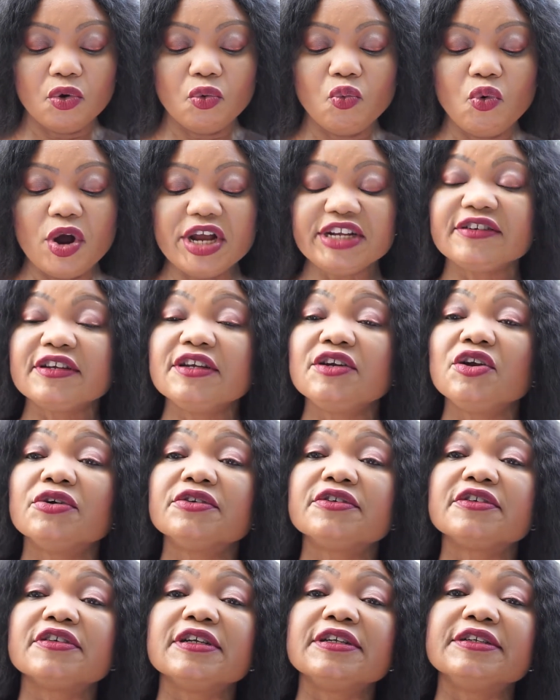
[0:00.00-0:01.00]
waiting
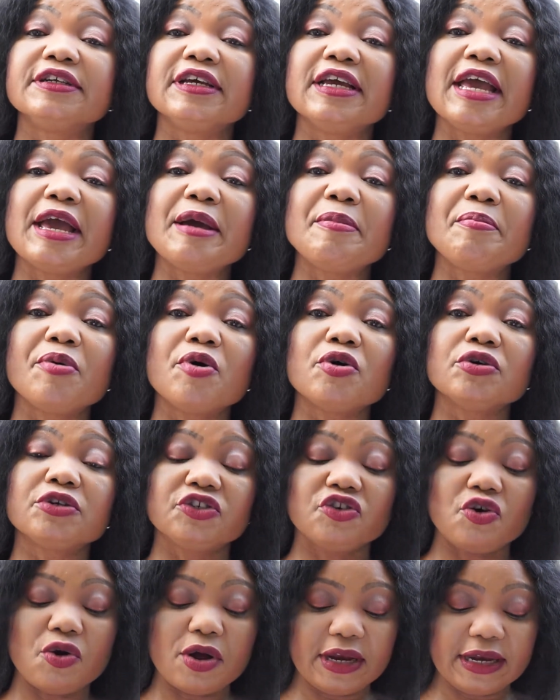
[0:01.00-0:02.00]
until the airport
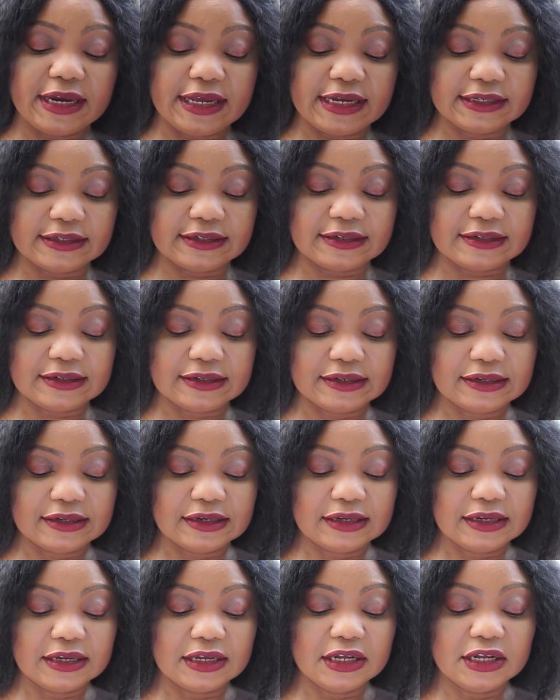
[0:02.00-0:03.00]
toilet
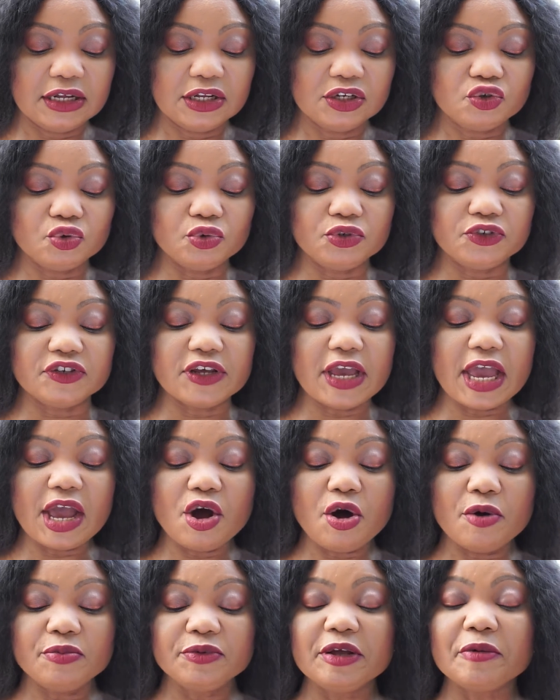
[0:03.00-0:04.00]
to tear
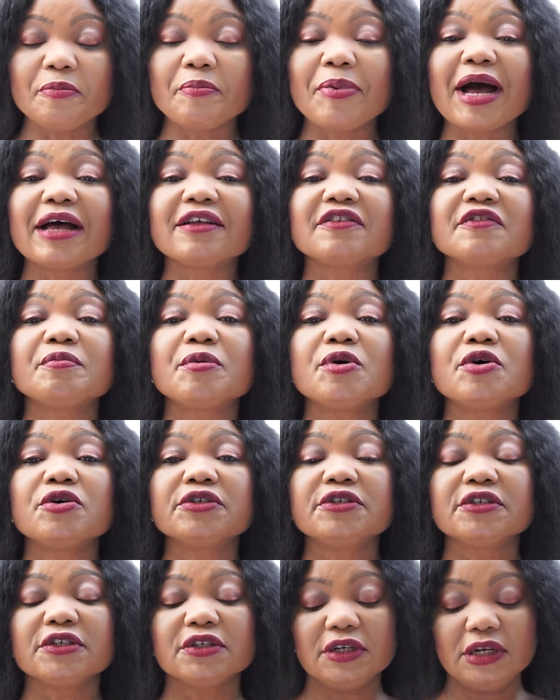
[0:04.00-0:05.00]
up the
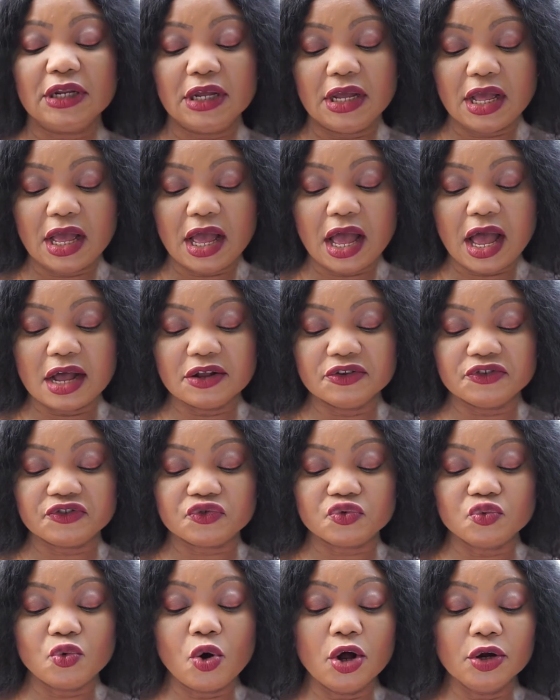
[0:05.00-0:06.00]
passport and
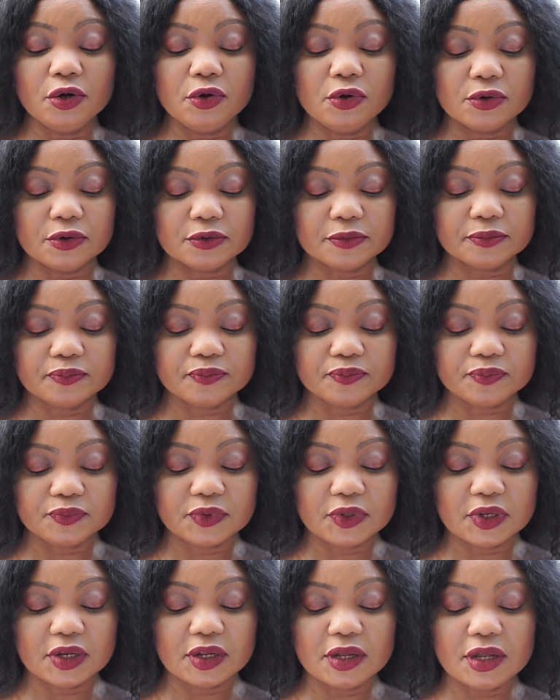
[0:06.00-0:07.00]
swallow
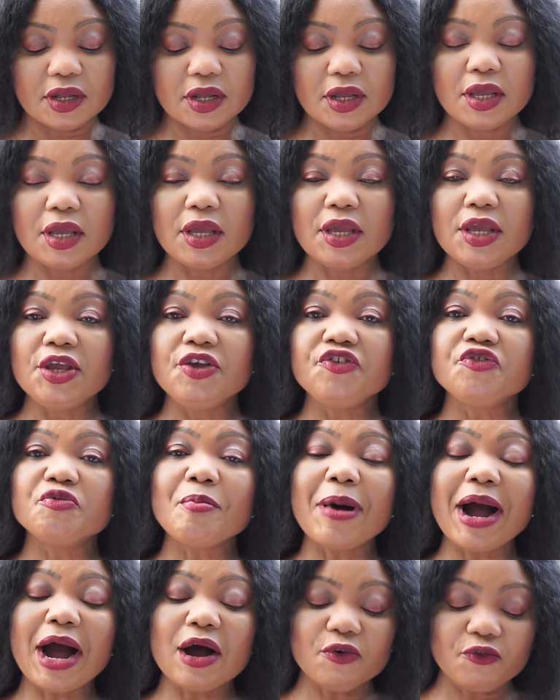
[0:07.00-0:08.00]
each
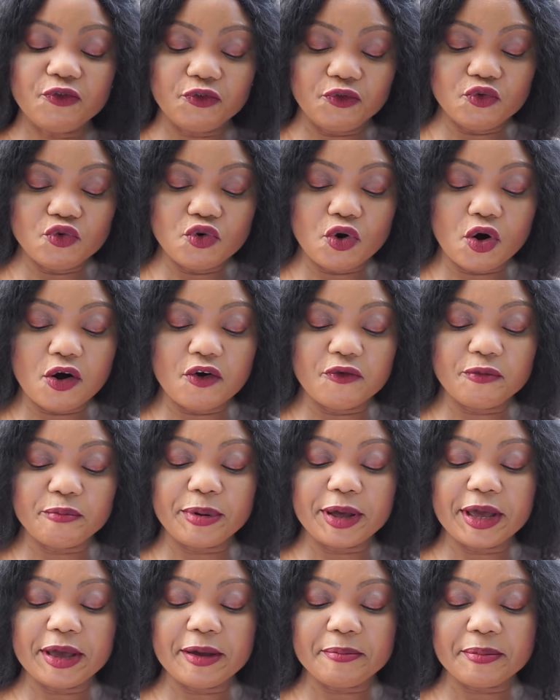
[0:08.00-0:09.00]
mouthful of
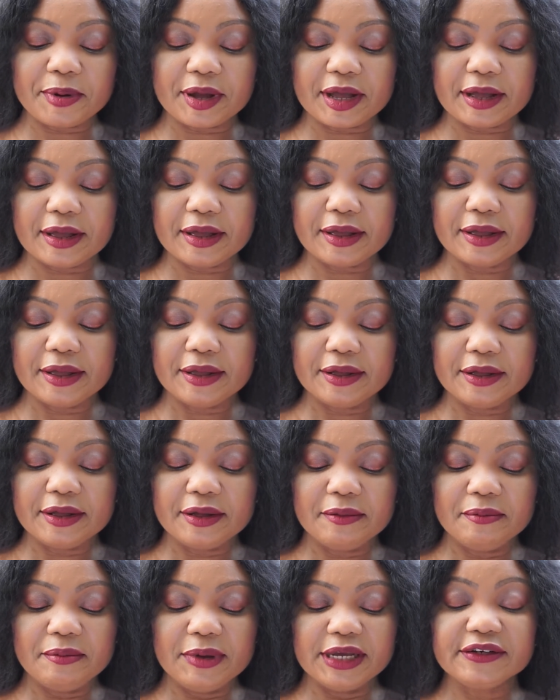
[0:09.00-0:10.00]
paper,
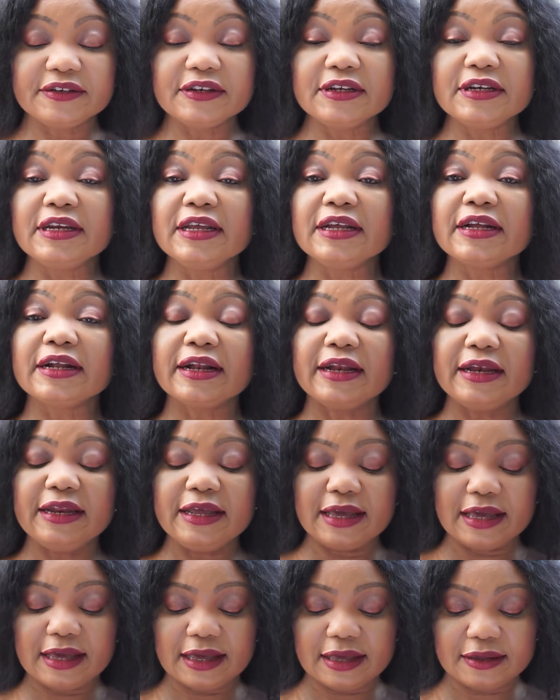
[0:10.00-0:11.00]
making it
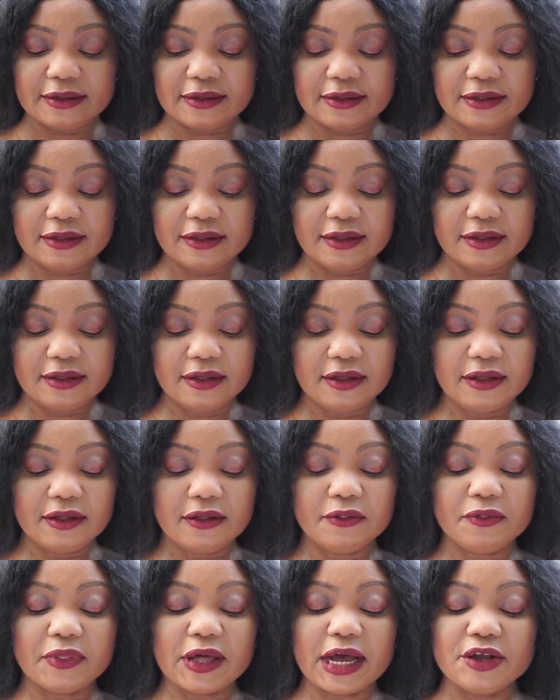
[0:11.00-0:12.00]
clear
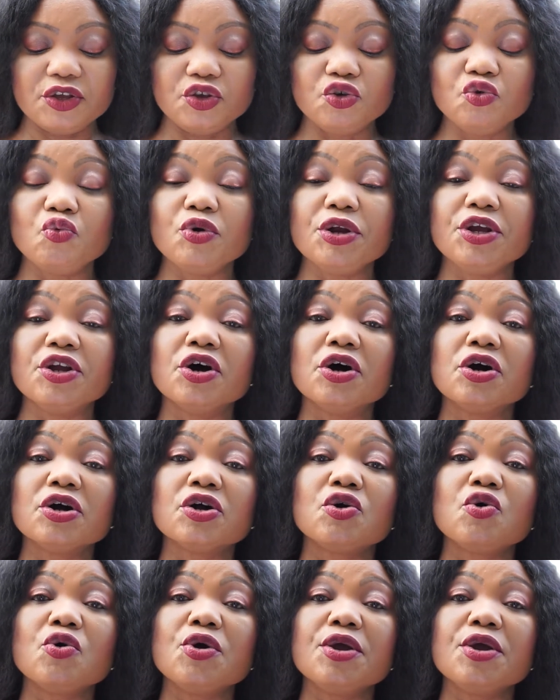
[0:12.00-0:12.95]
that you will not